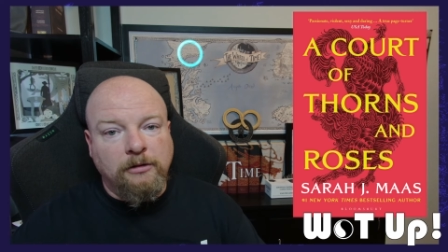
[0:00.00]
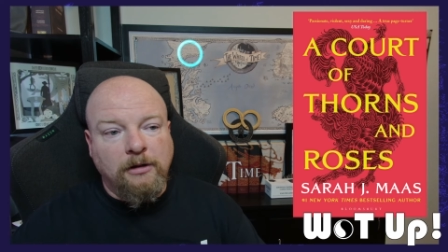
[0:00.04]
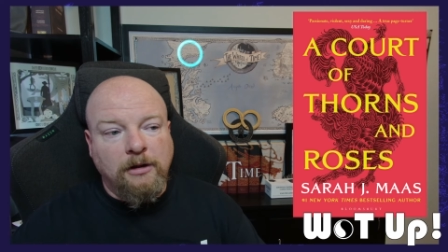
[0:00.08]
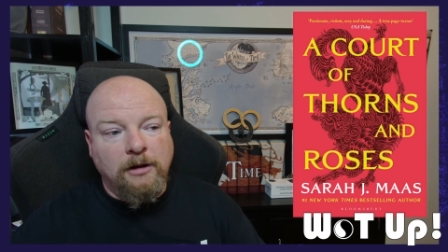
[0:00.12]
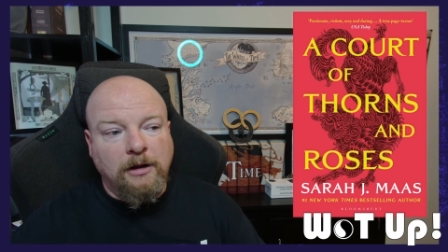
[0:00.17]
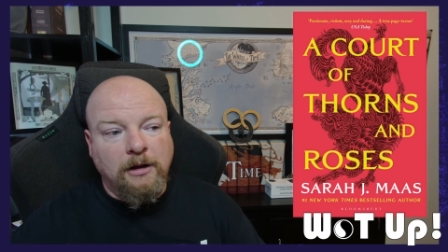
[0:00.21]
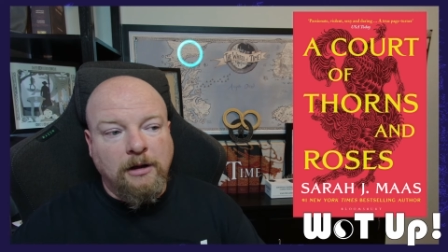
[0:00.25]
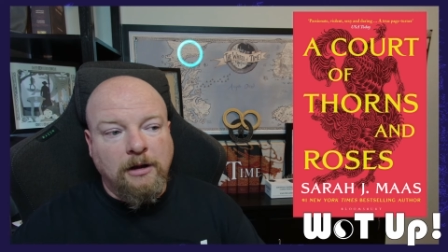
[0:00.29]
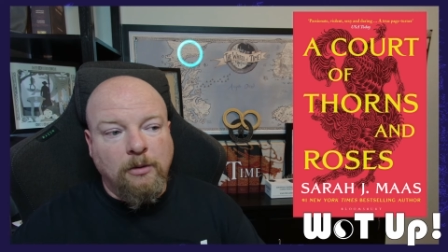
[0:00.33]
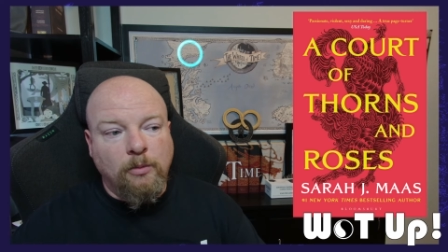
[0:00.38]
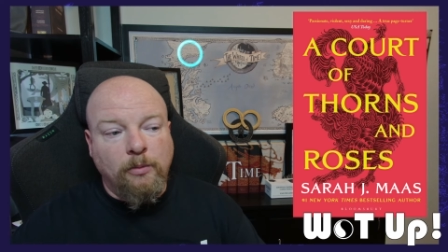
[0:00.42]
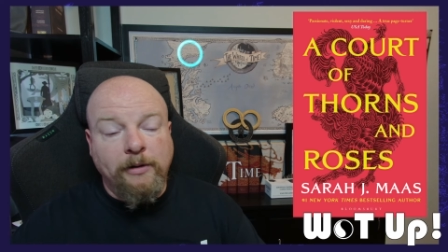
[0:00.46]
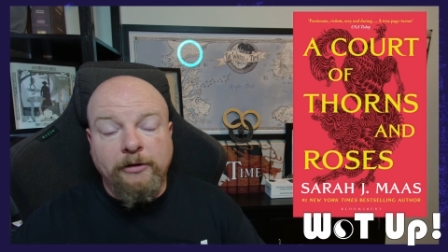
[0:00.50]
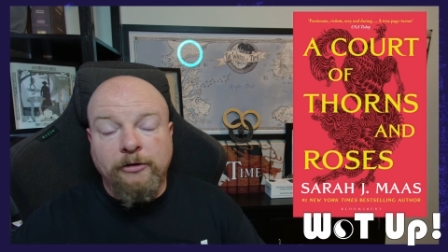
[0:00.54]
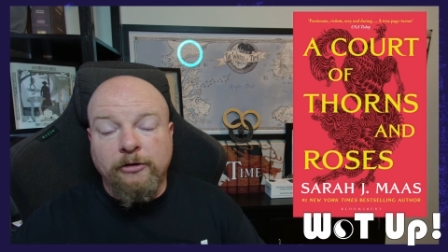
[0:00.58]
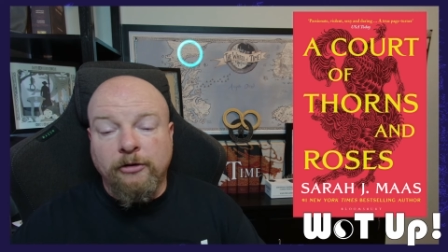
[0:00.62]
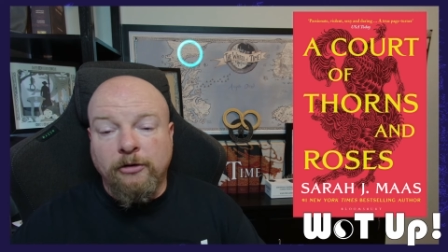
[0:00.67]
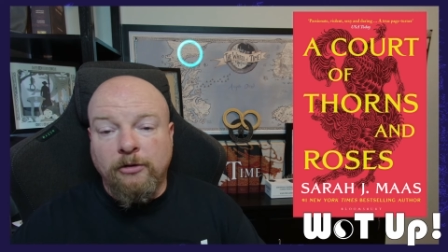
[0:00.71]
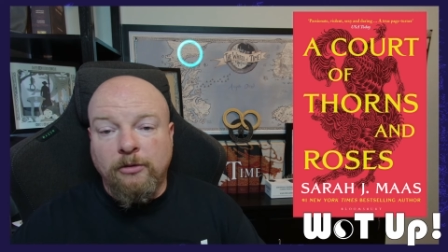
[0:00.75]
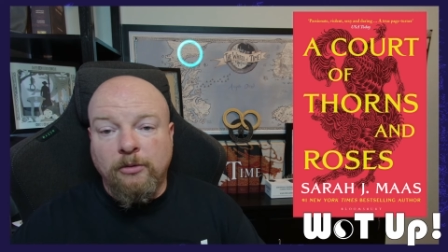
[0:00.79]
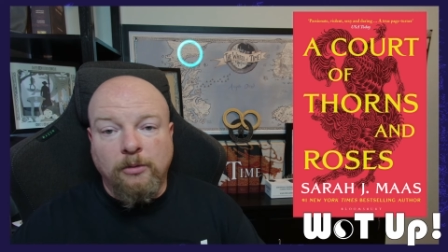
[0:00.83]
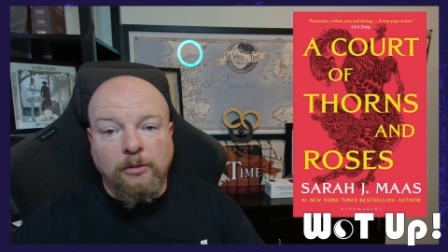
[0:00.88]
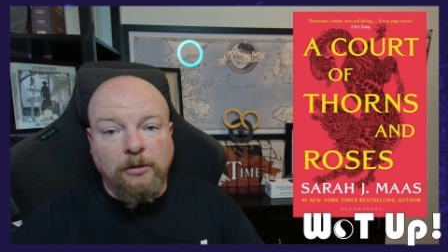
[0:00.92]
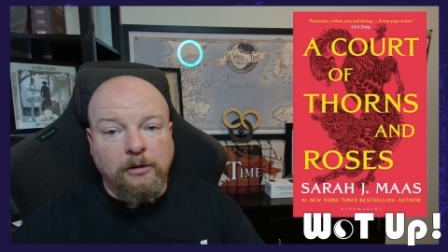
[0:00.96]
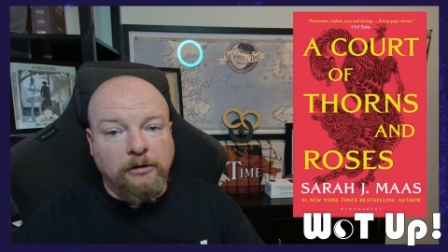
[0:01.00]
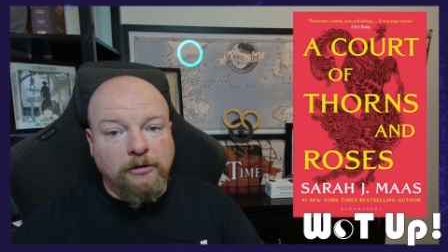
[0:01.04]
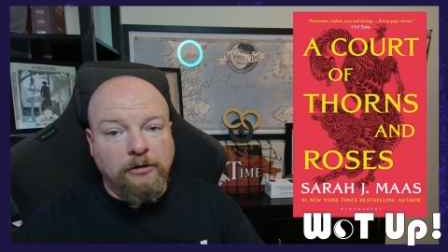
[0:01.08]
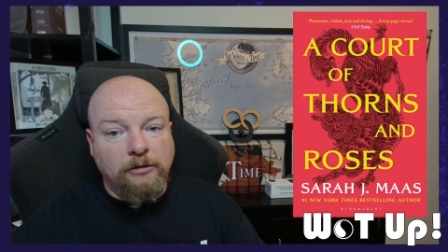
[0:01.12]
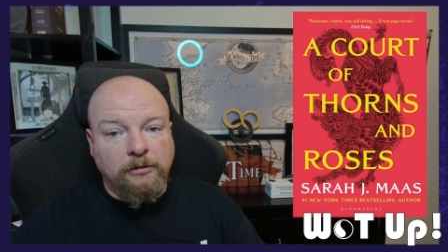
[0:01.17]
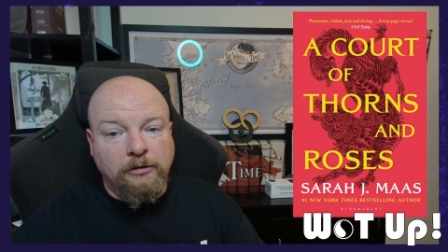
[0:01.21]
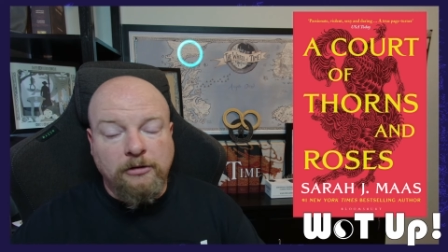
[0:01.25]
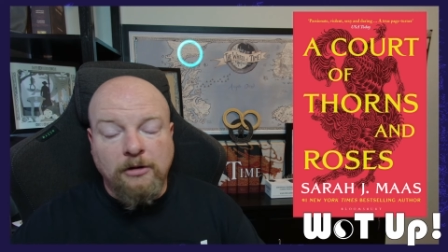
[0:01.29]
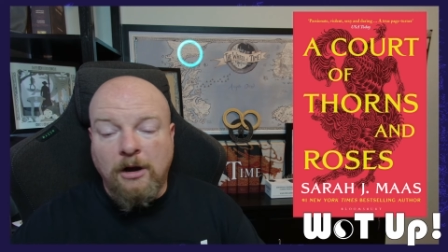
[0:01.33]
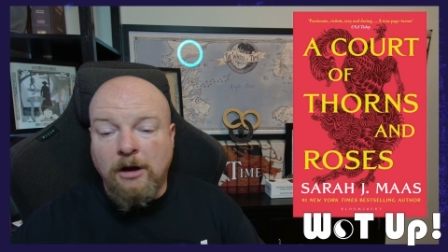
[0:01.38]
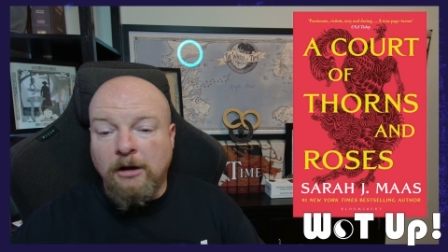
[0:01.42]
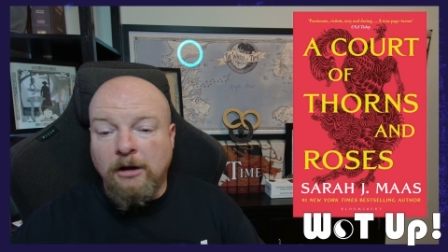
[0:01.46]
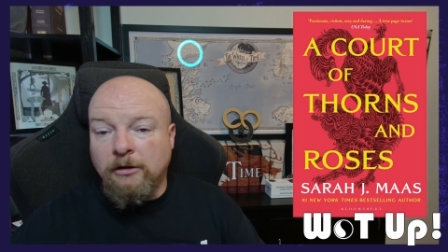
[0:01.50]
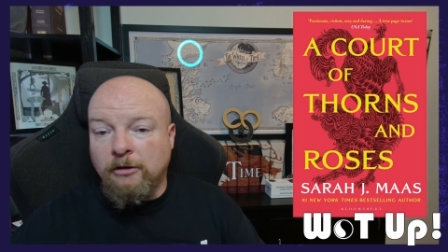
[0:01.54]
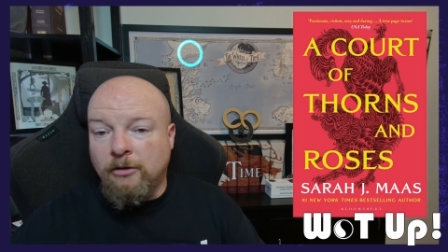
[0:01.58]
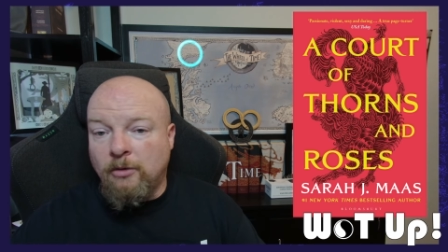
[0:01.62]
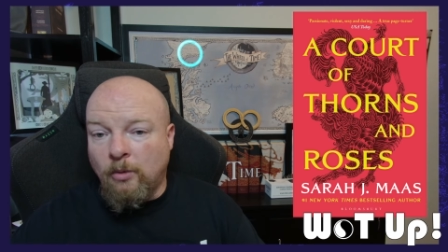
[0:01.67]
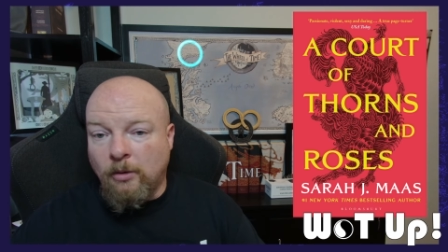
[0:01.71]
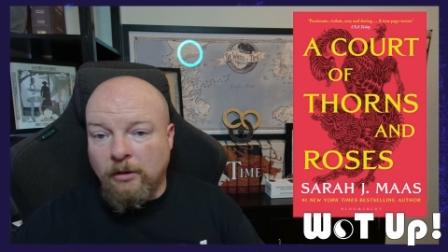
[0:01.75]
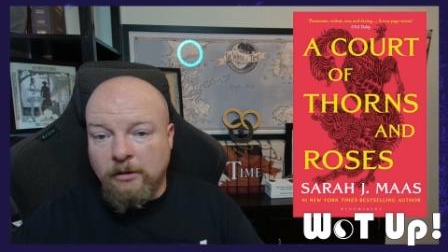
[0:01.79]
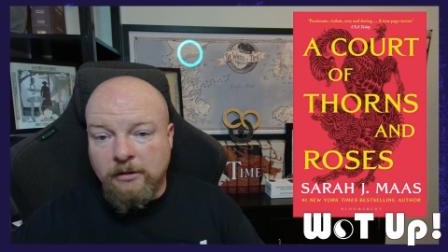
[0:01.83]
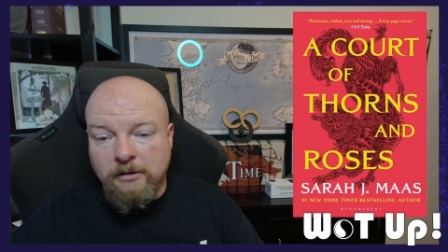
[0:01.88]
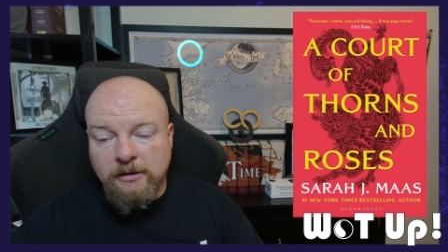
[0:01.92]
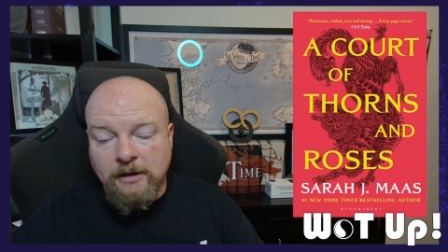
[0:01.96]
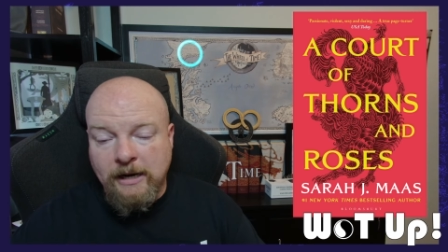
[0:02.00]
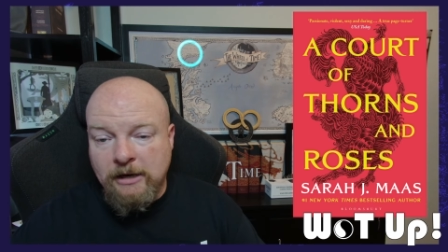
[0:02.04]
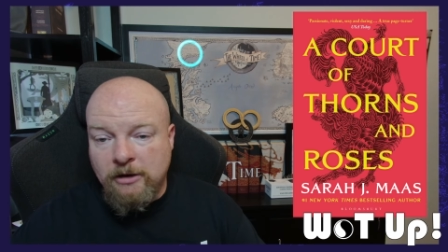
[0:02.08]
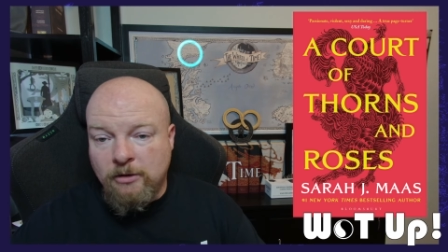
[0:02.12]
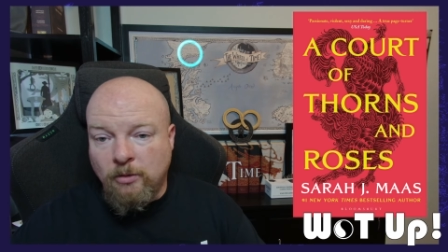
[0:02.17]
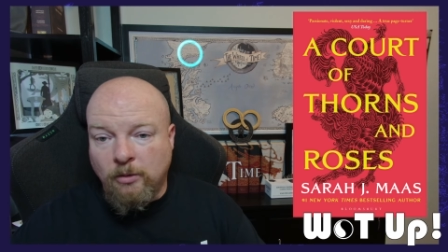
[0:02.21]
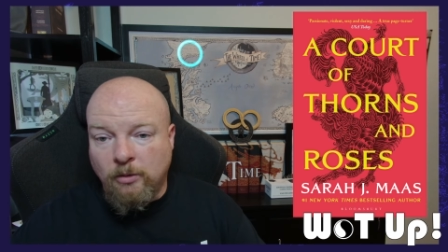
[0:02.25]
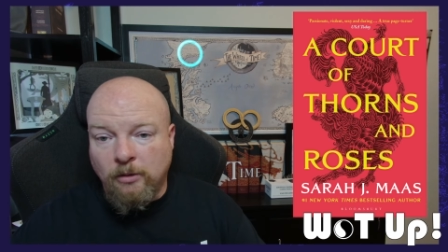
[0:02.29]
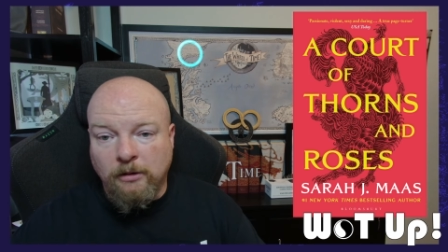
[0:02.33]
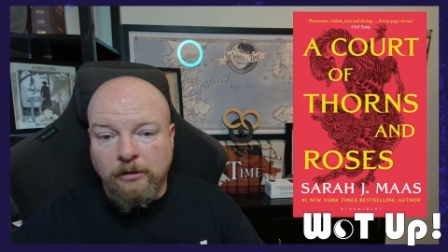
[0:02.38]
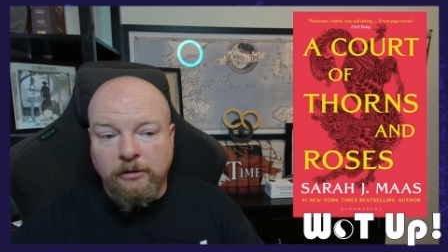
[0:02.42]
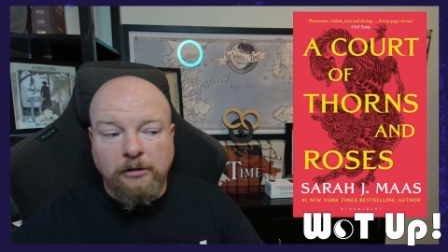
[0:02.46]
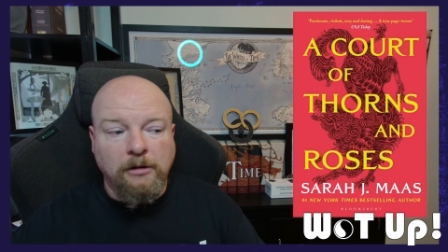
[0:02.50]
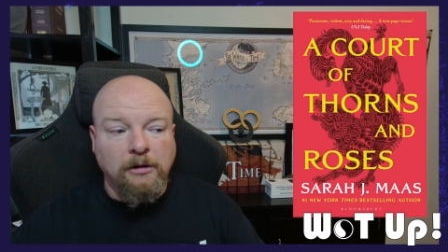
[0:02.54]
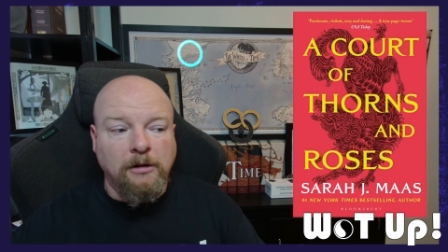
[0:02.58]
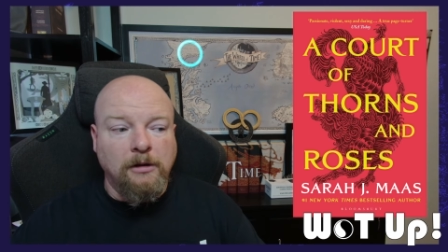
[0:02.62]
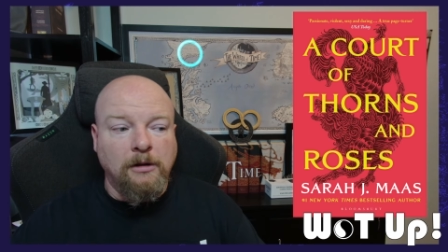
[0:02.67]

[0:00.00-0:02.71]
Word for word: uh, Winter Court, Dawn Court, Night Court.